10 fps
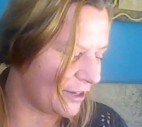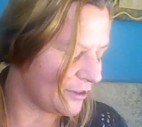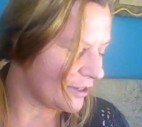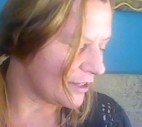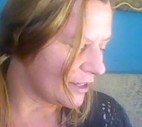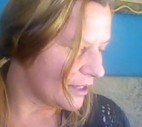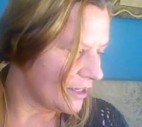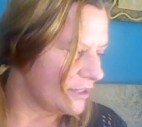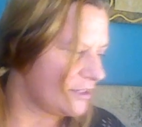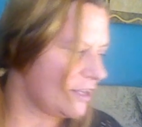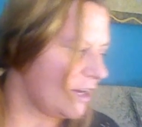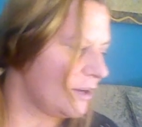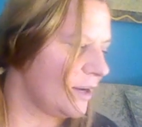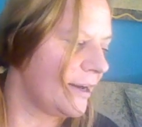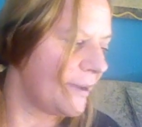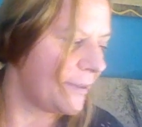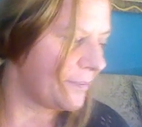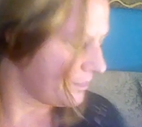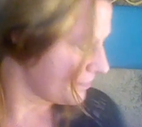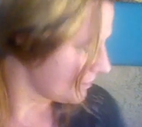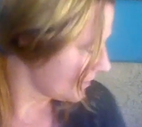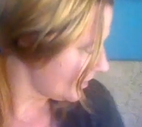you know. So um,